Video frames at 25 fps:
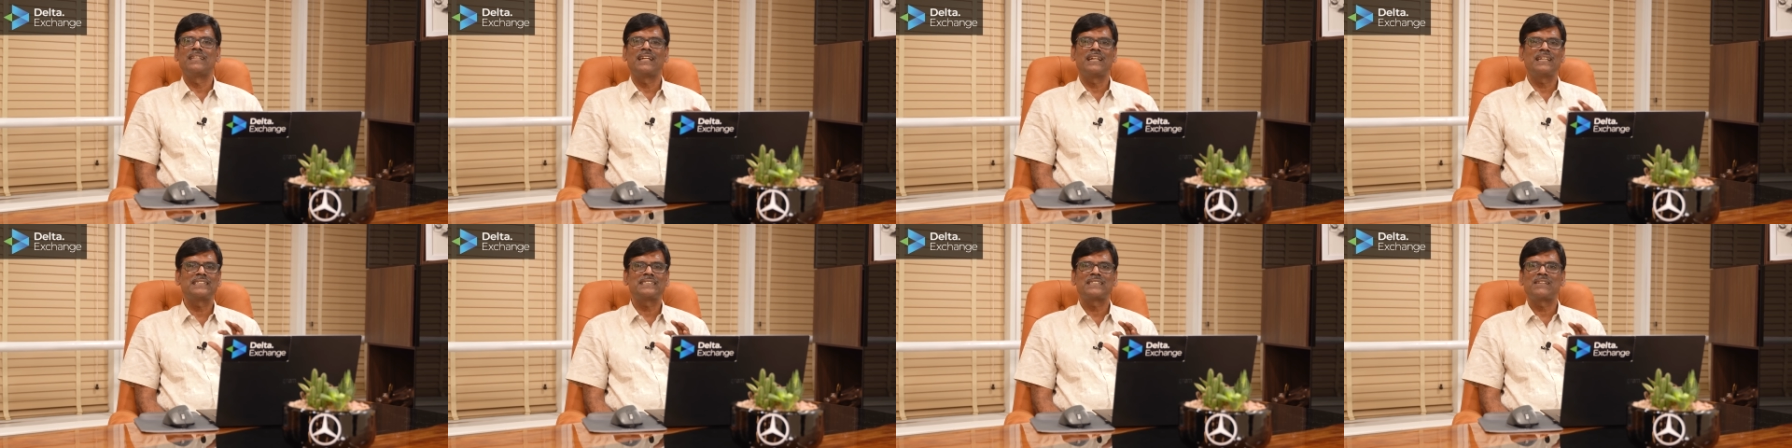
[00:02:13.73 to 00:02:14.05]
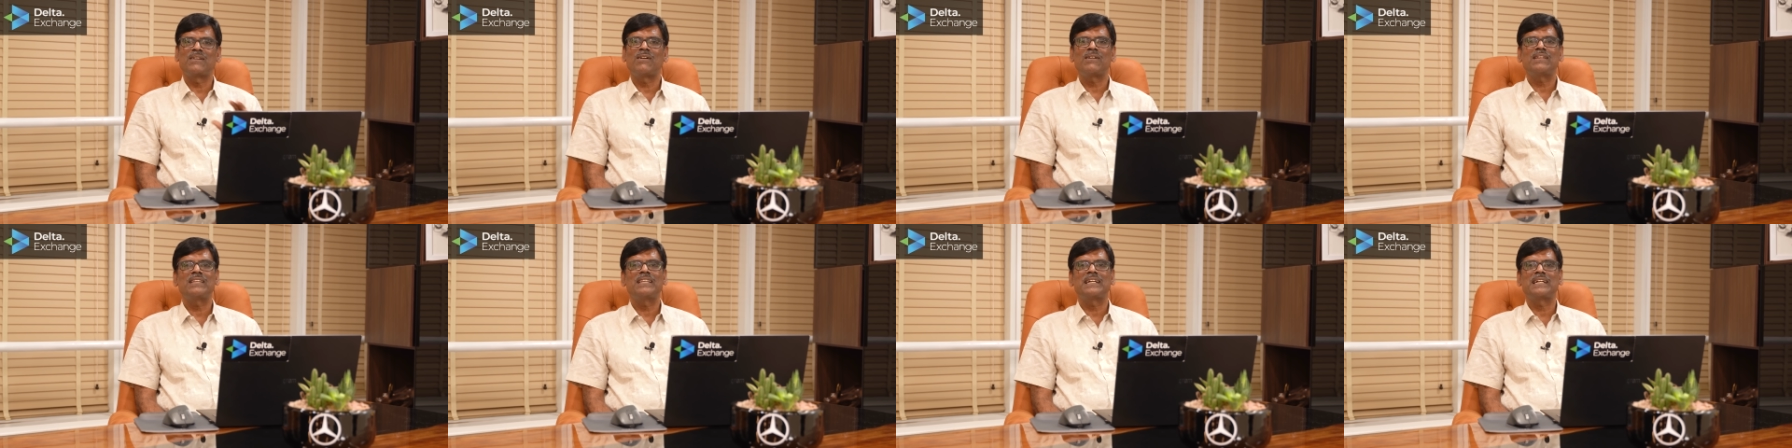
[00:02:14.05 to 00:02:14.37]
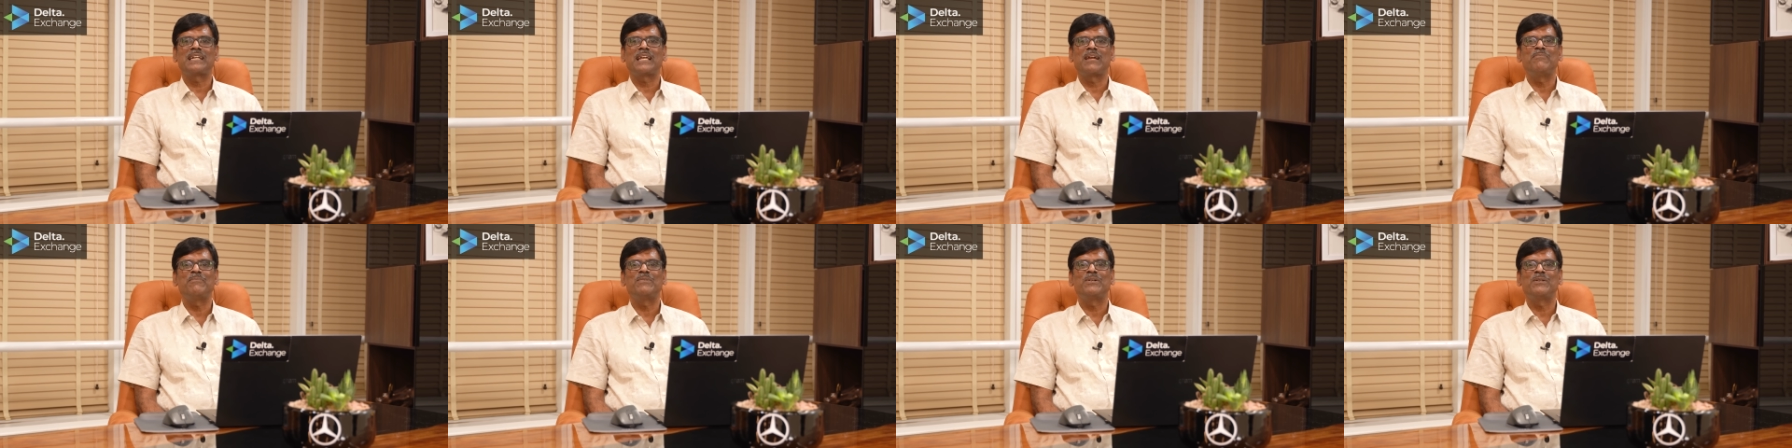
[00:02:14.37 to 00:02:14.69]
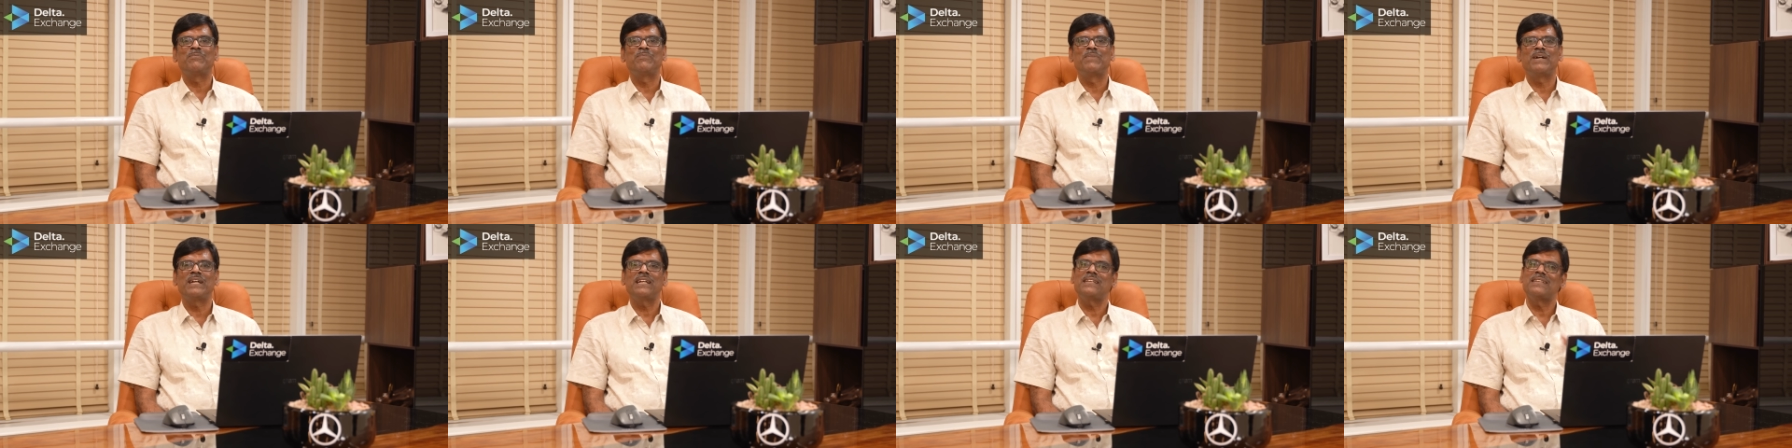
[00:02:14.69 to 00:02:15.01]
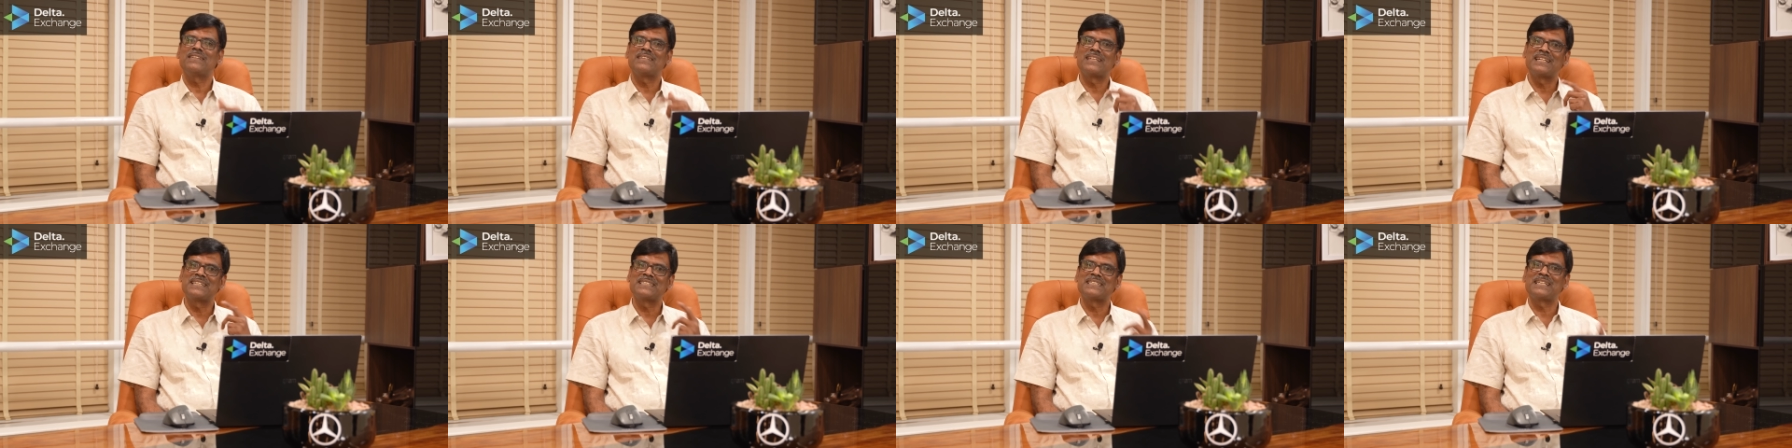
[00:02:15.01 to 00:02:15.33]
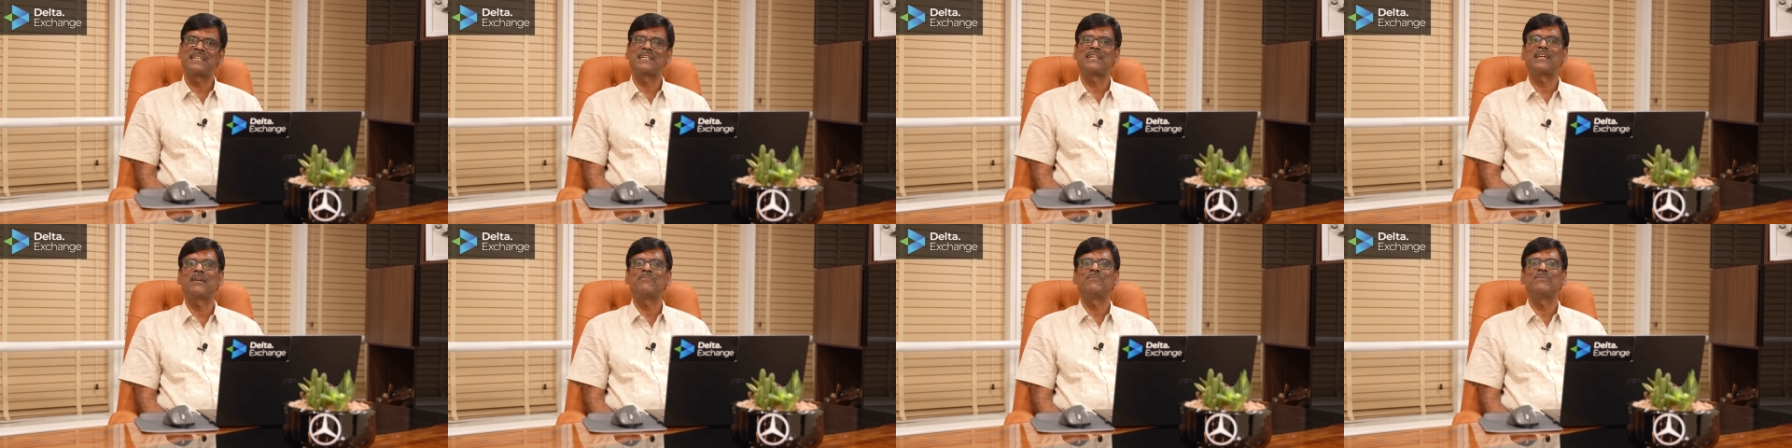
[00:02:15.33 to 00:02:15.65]
that is not the time to buy, that is
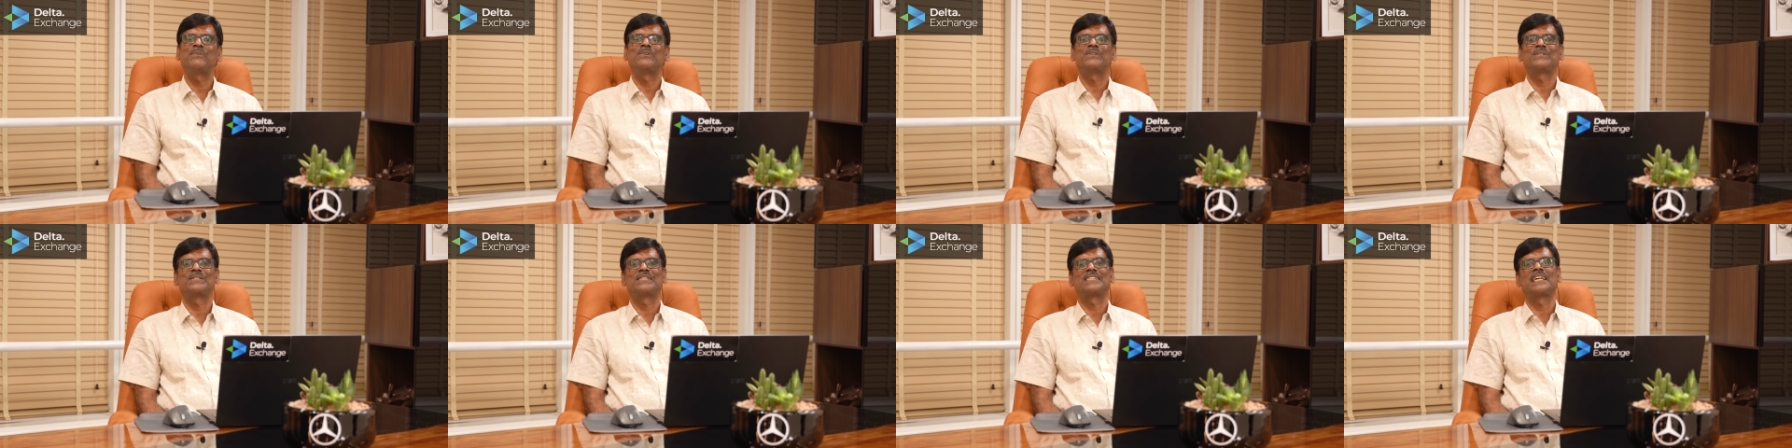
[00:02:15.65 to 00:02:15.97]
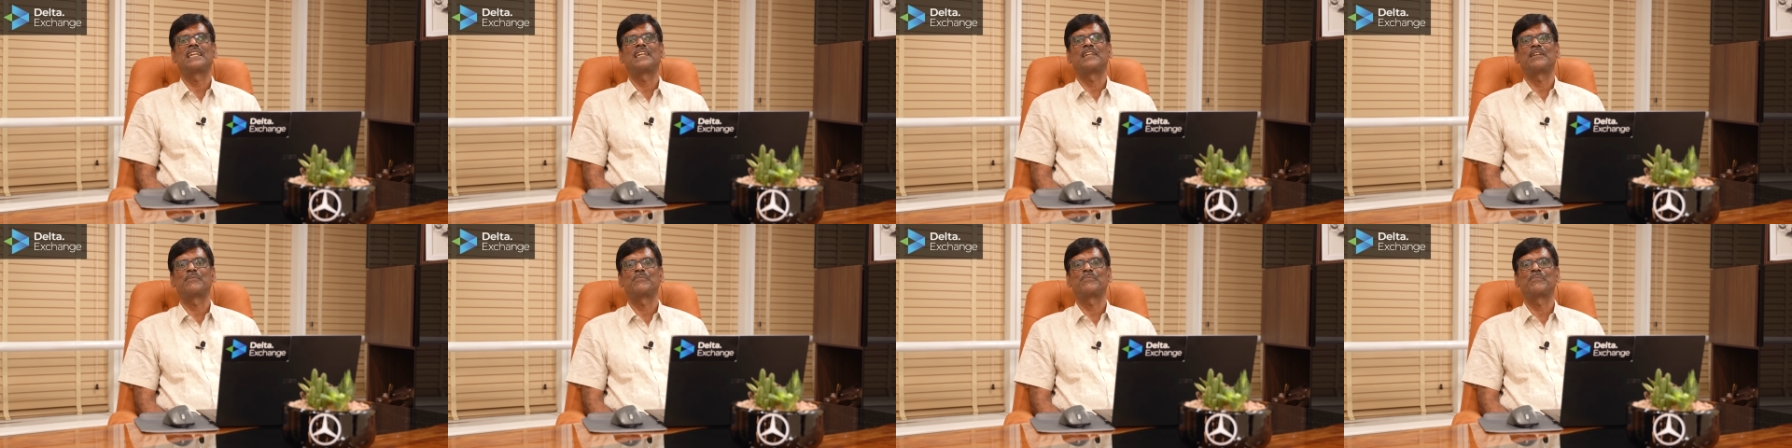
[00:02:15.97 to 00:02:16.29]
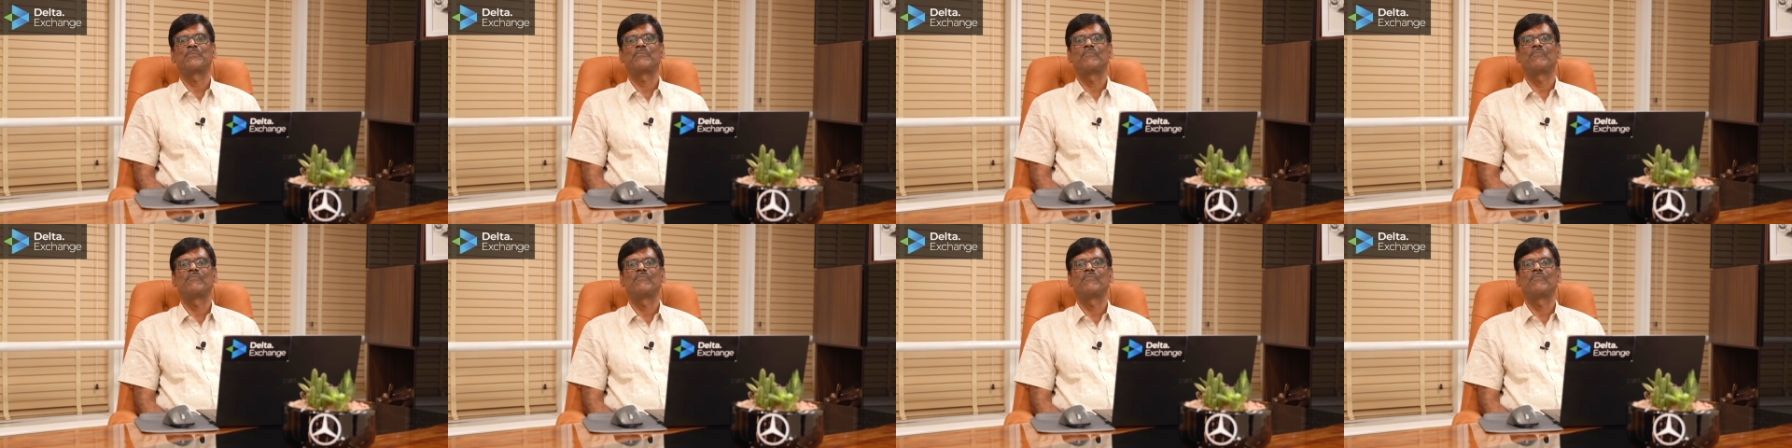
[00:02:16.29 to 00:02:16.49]
a time to sell.